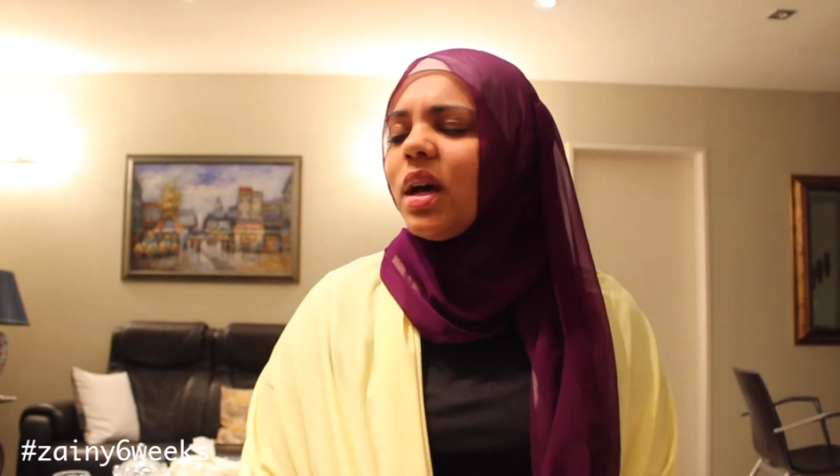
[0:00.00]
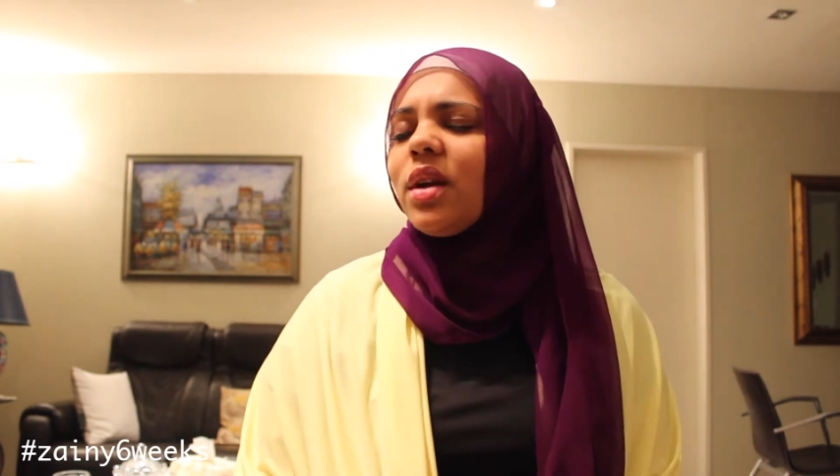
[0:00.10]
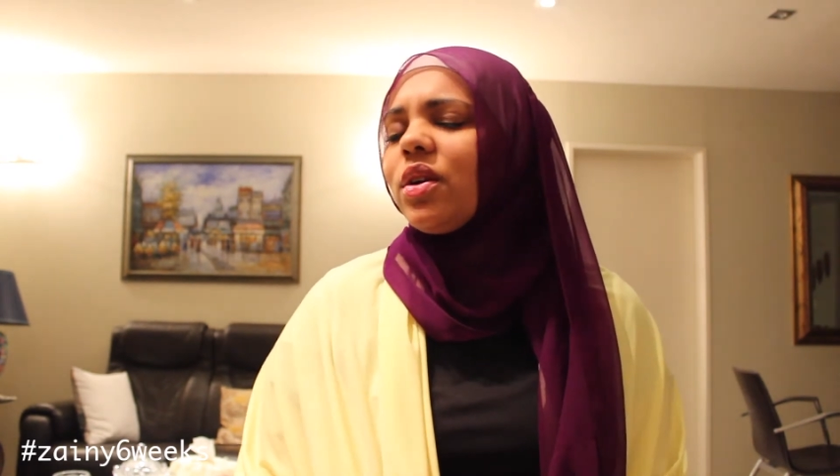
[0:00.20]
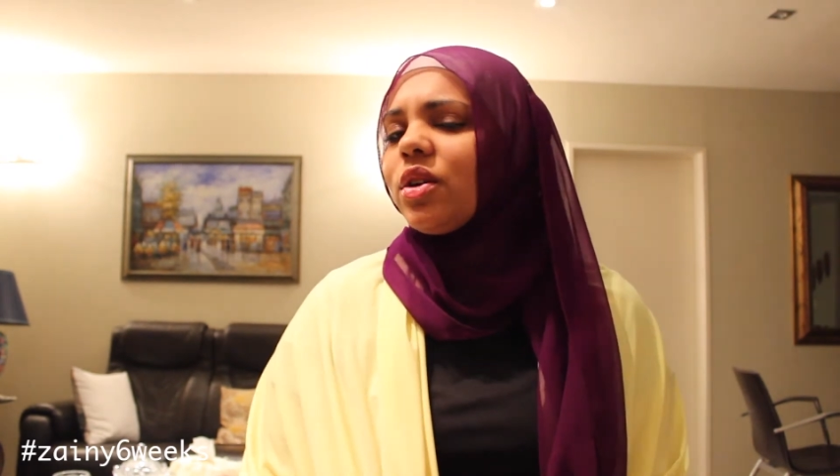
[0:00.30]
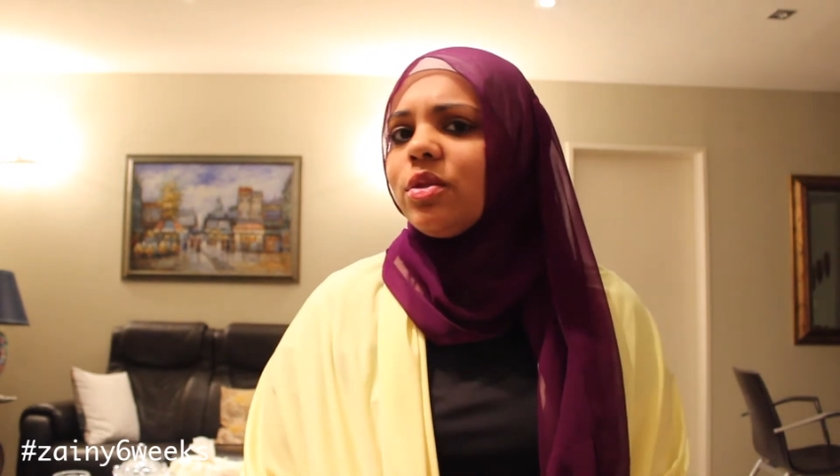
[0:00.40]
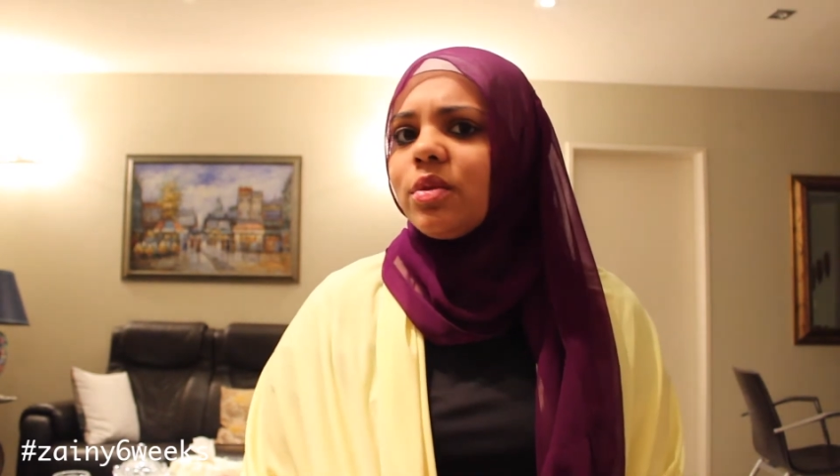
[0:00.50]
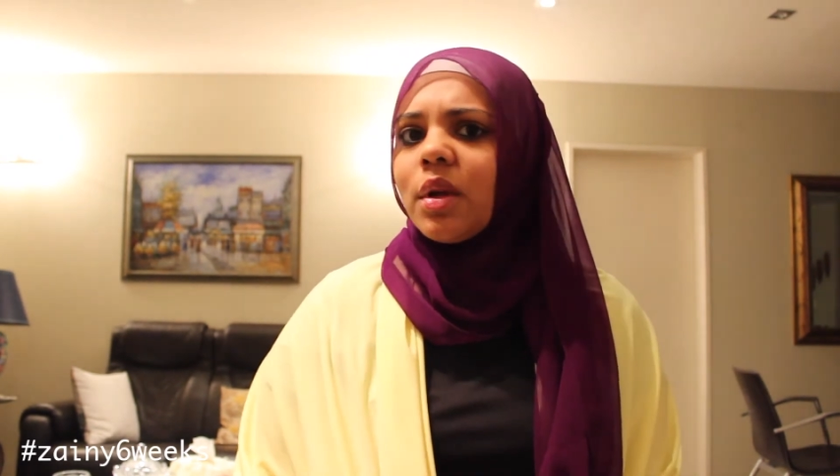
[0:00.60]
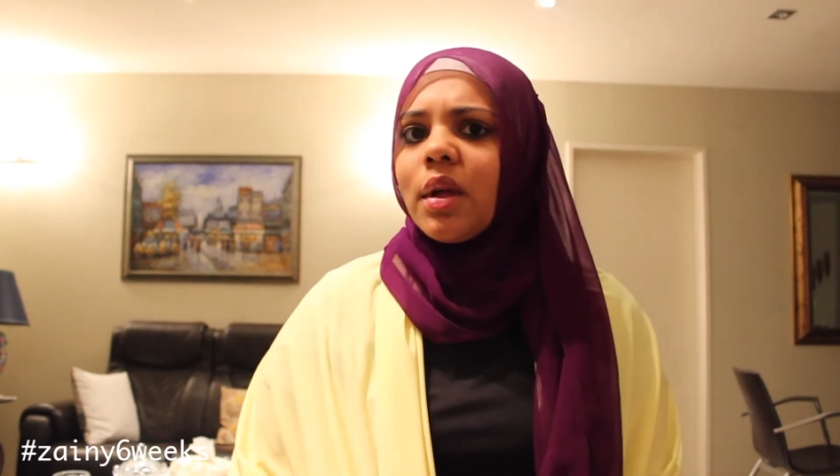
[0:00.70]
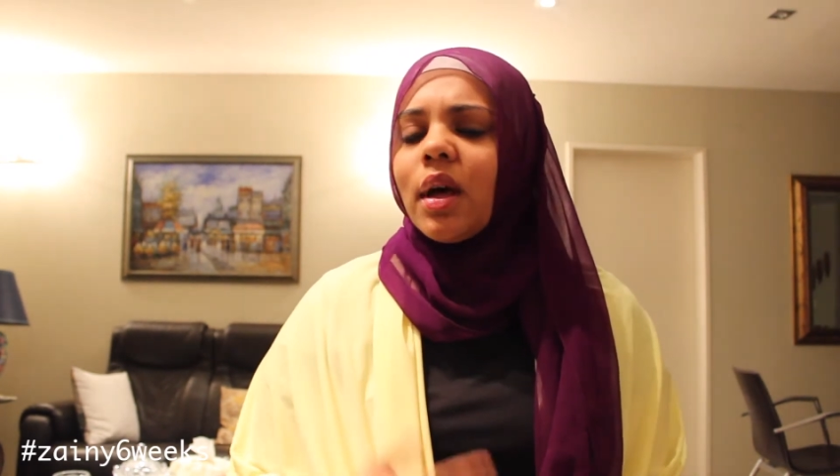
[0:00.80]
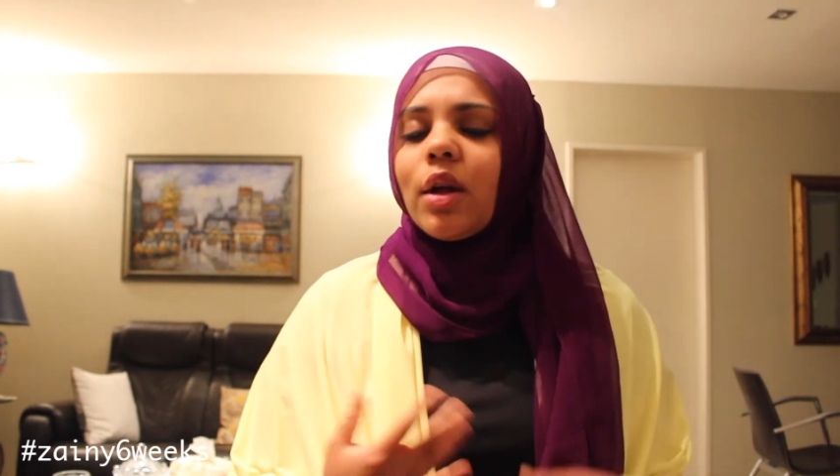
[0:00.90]
don't know
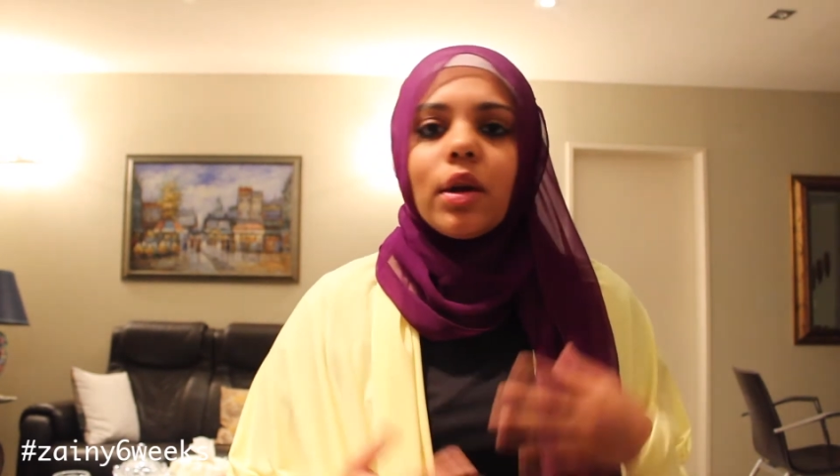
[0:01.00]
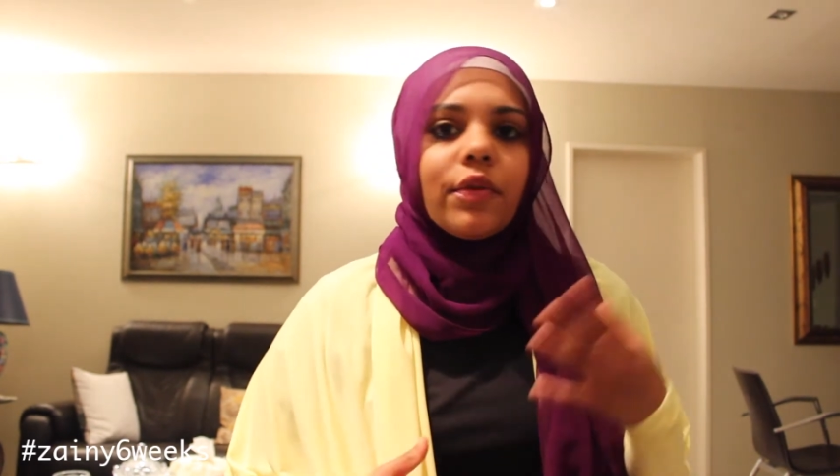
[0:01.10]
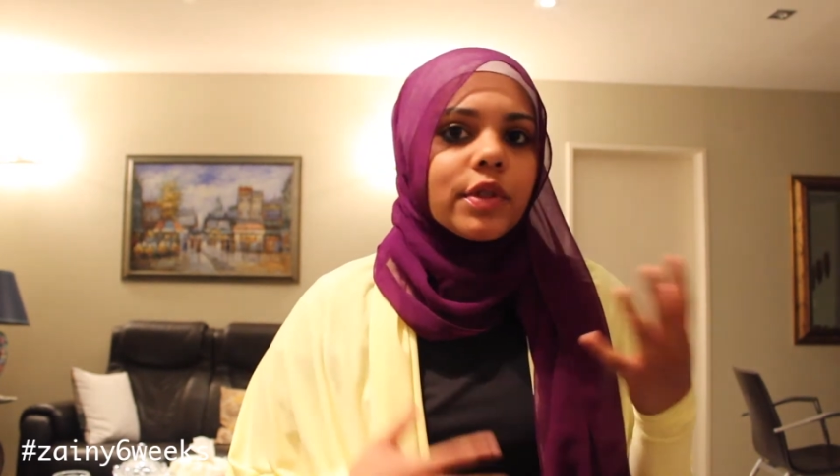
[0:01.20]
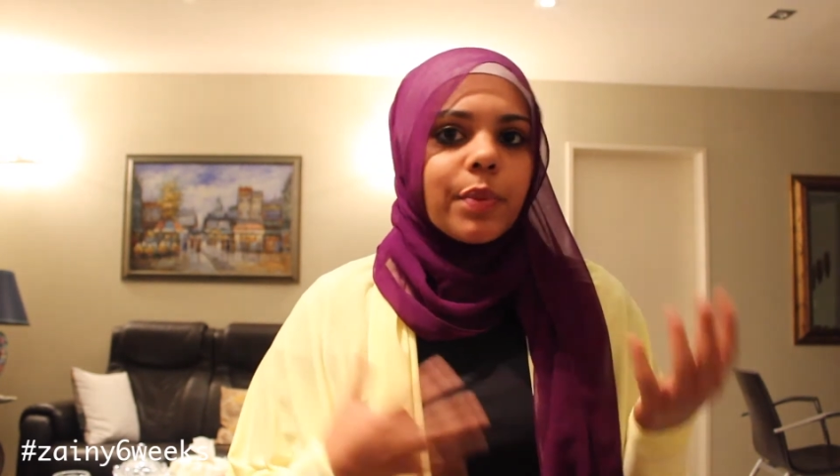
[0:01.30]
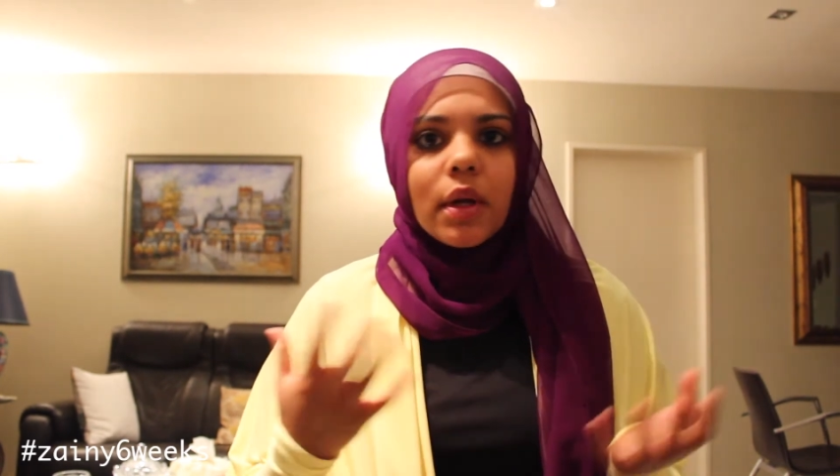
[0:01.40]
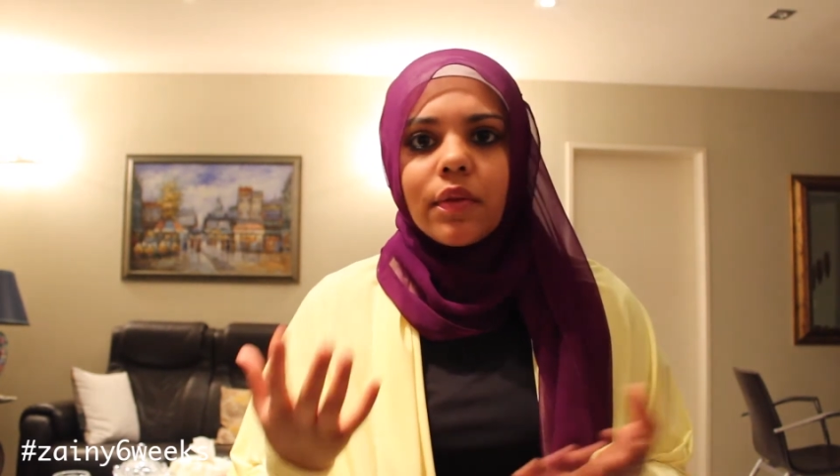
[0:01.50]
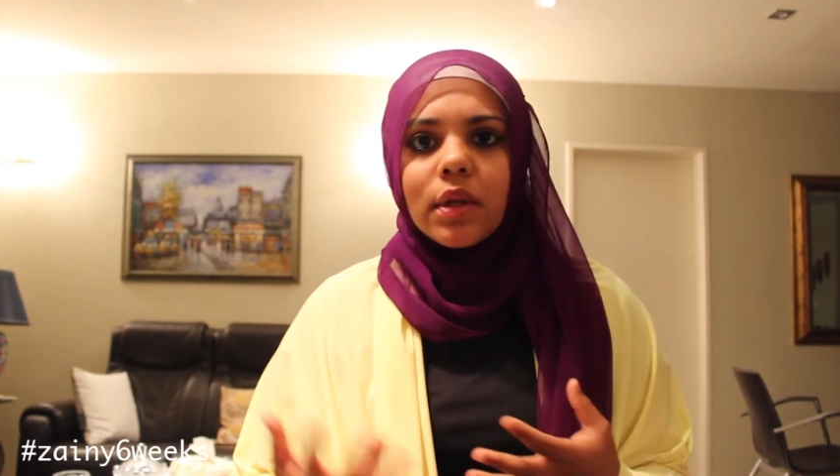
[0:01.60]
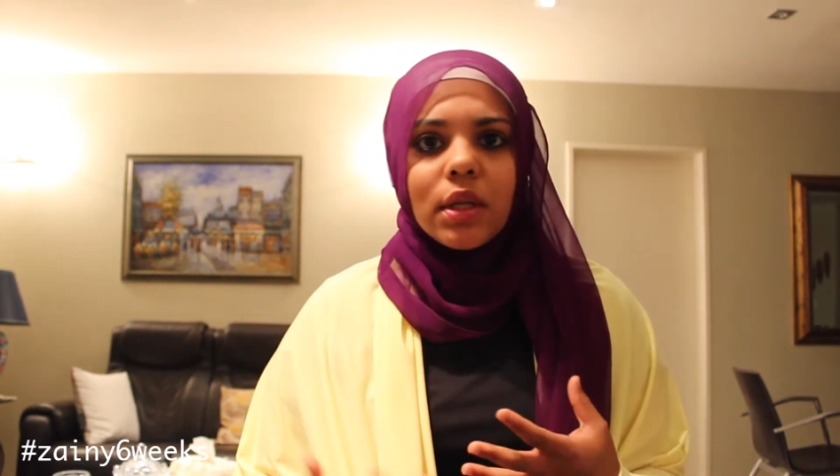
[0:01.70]
if it's part of the